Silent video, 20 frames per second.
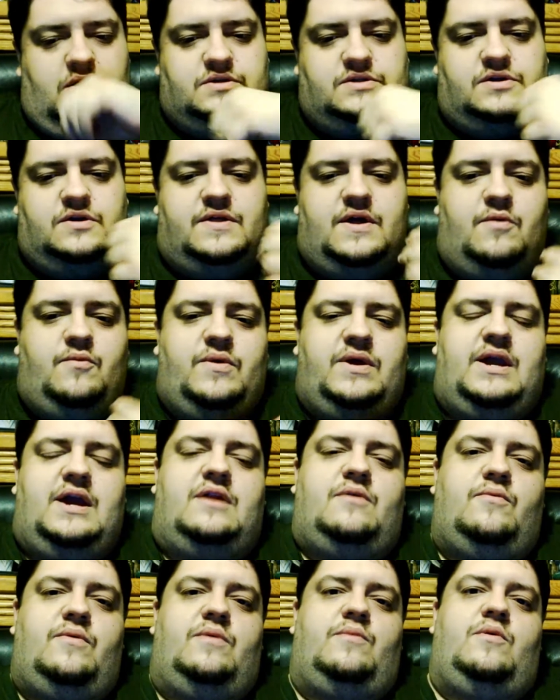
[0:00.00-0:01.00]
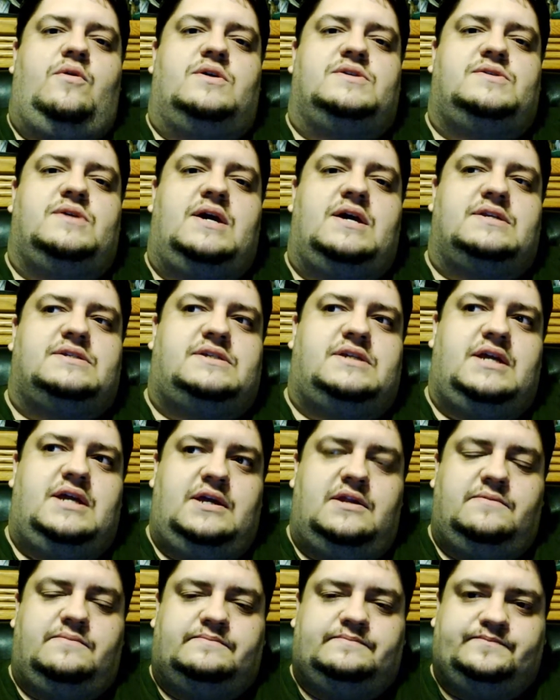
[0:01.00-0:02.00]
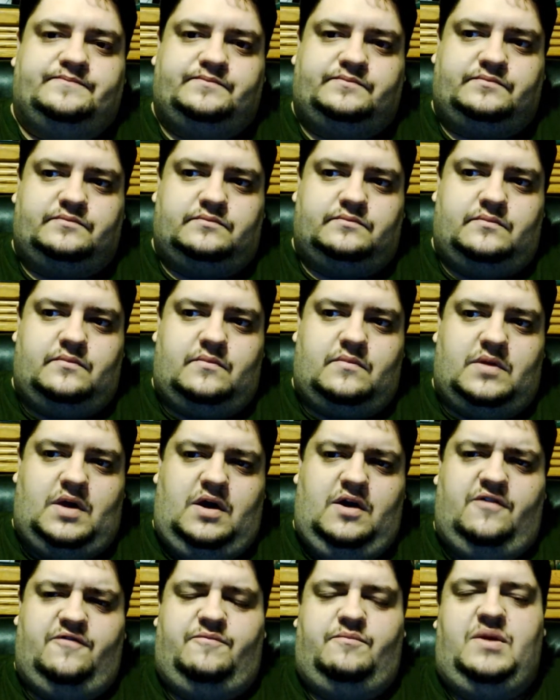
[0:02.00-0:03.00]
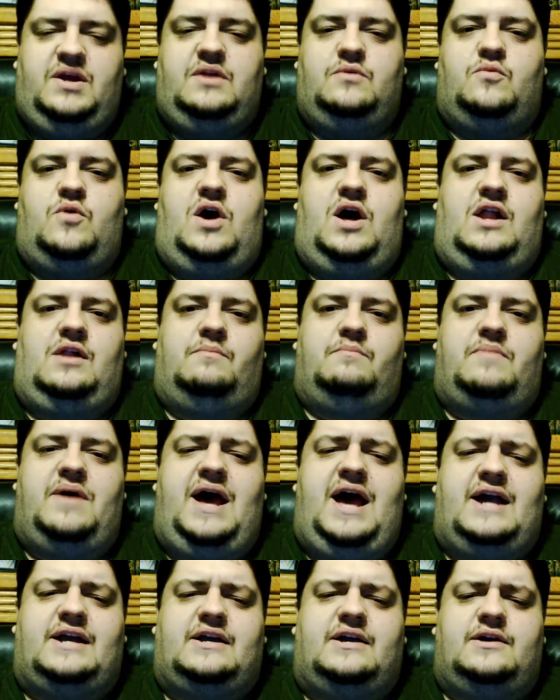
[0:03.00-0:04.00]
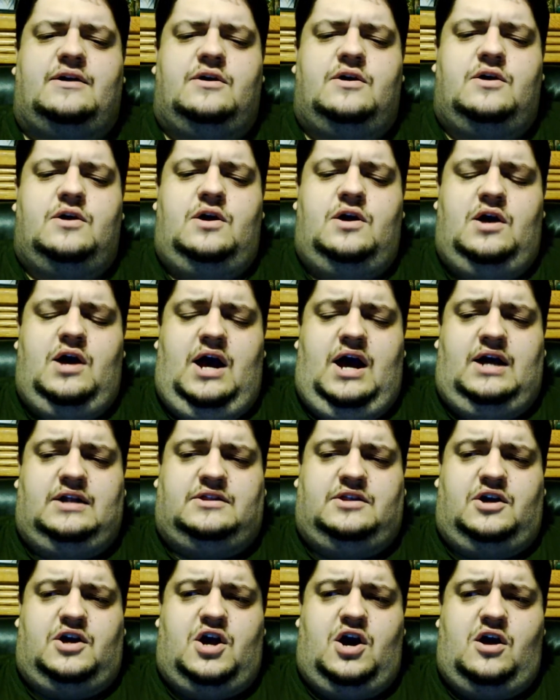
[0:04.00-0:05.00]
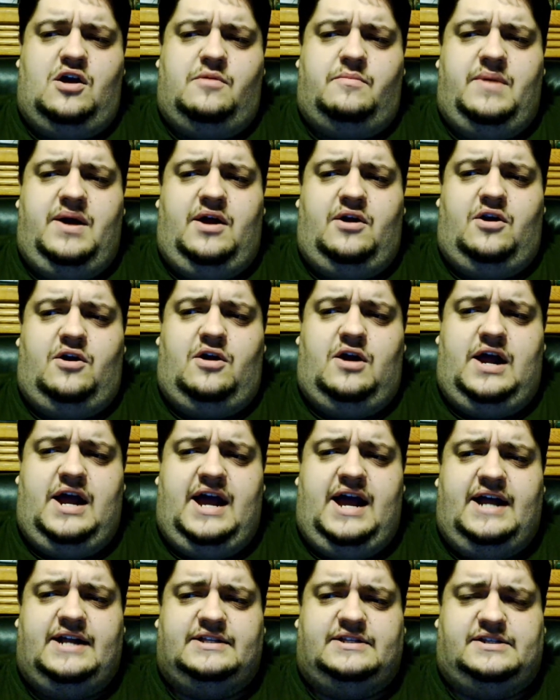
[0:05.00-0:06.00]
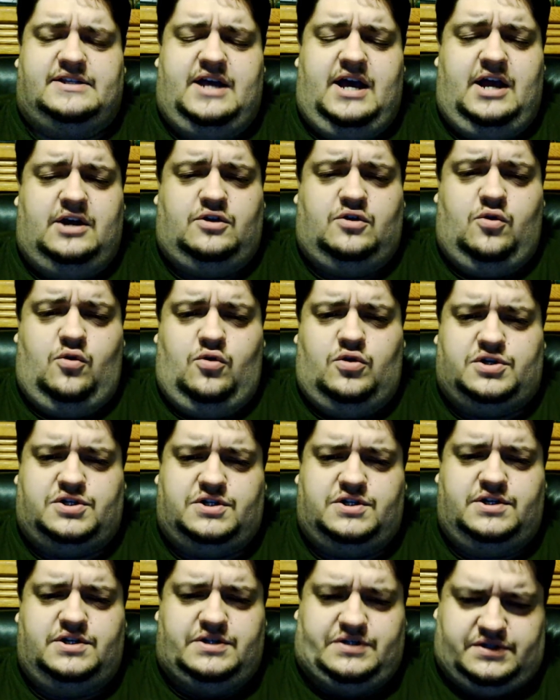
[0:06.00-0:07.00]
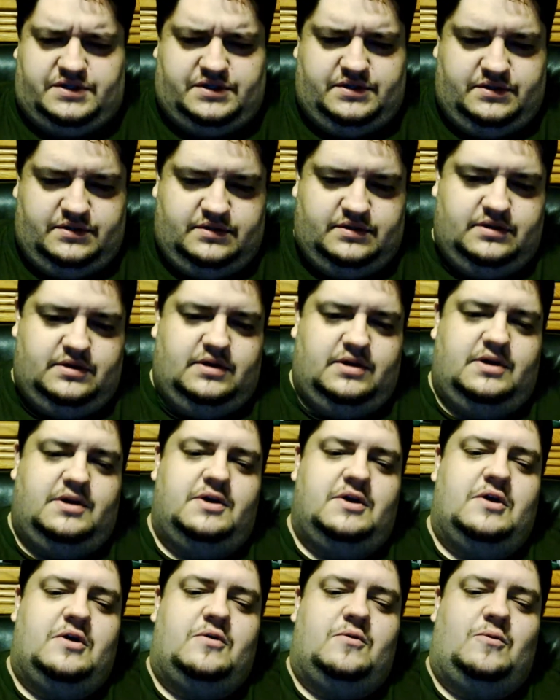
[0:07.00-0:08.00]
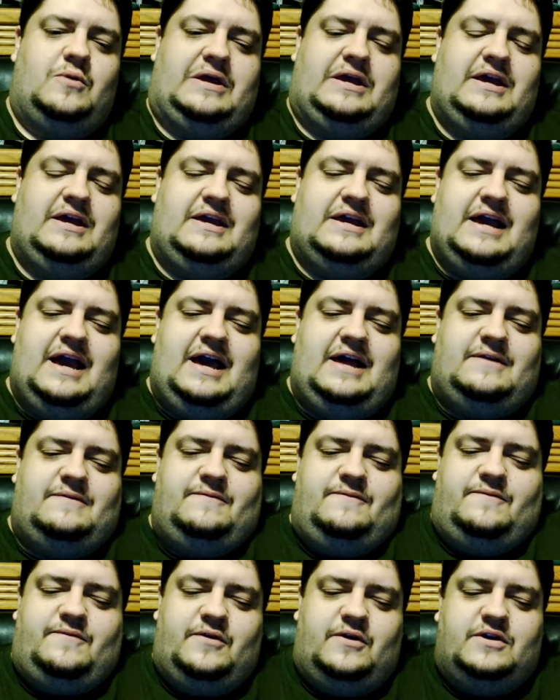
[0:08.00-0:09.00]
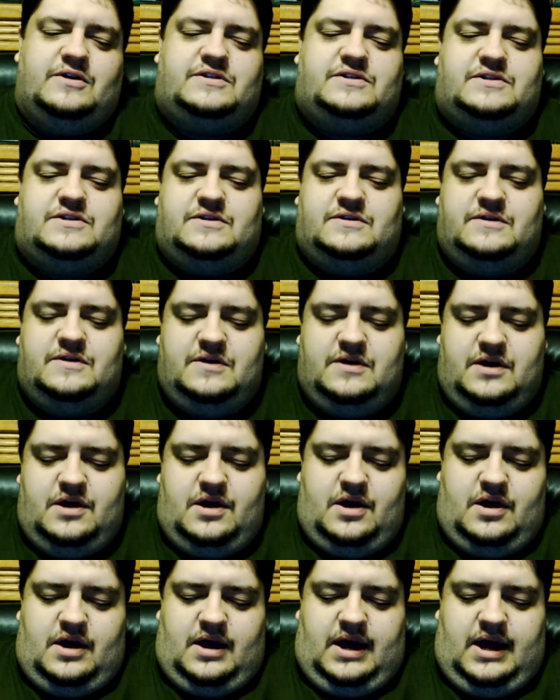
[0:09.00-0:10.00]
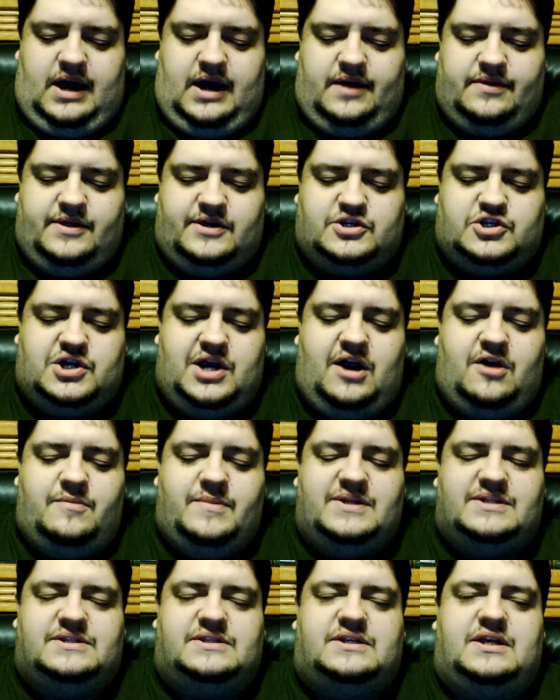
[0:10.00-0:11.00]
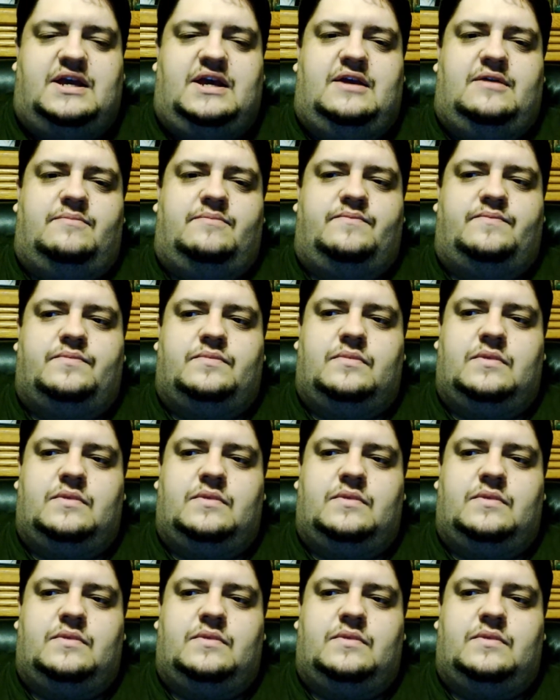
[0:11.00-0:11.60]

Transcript: so then we get we also get a scene of meanwhile back at the Chimera Ants headquarters. We get first uh, the chairman's team.